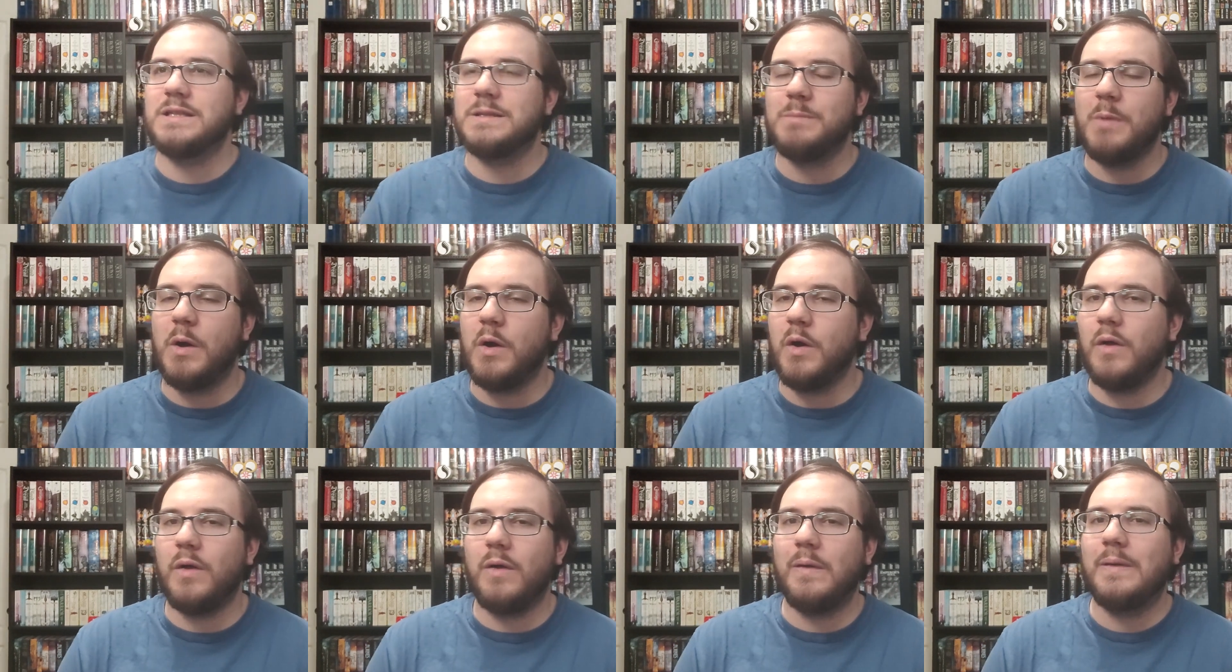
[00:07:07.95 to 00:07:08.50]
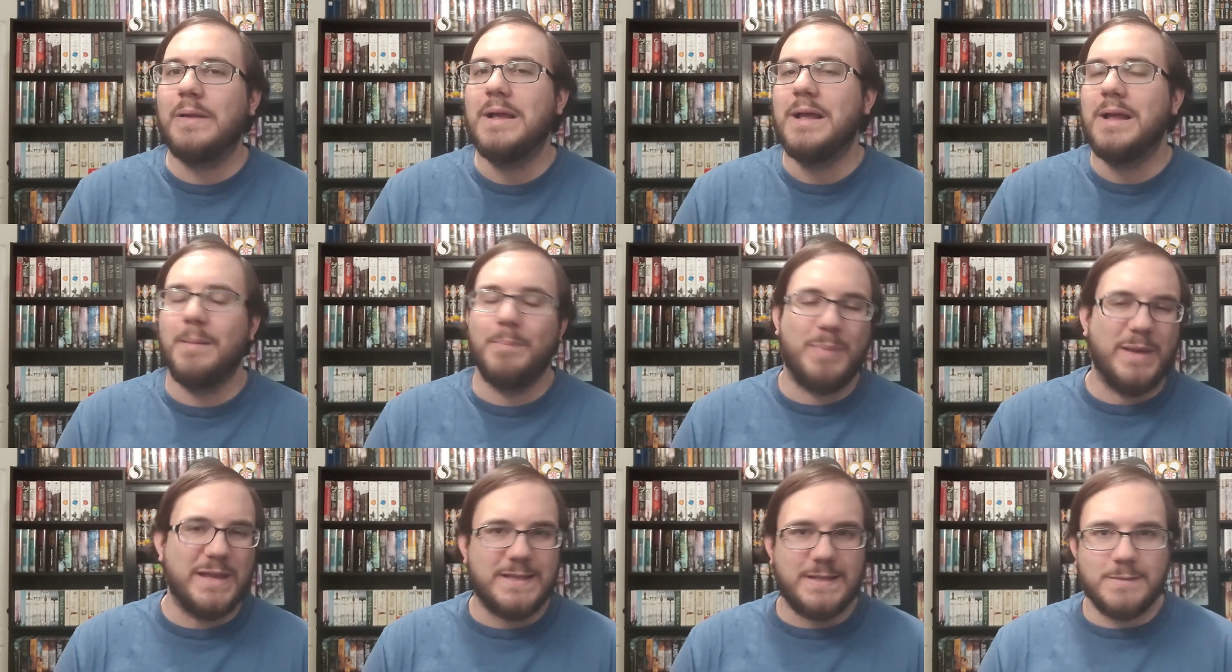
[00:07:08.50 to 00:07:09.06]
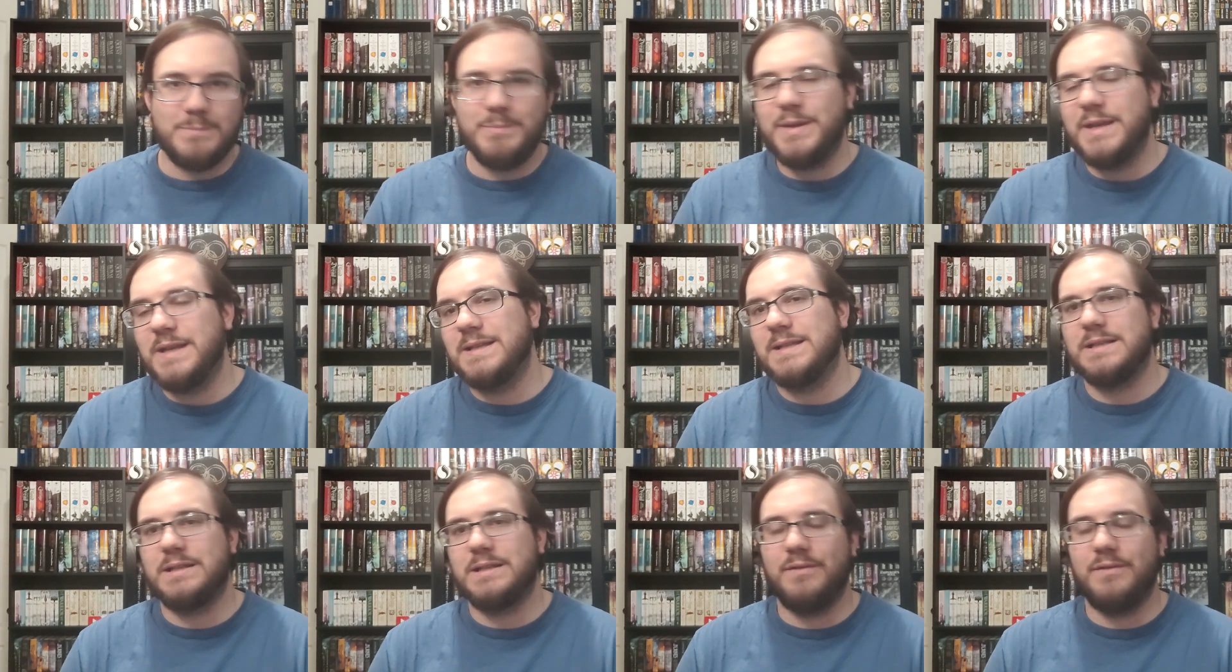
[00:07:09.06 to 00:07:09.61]
small bits and
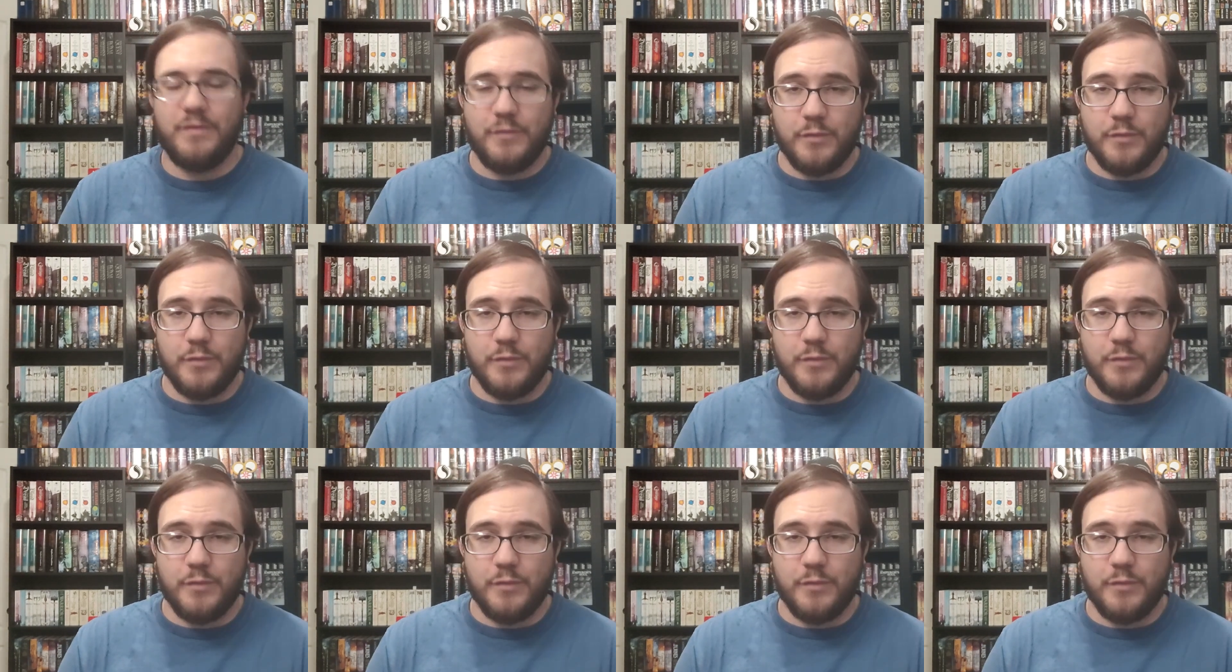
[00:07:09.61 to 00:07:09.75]
pieces of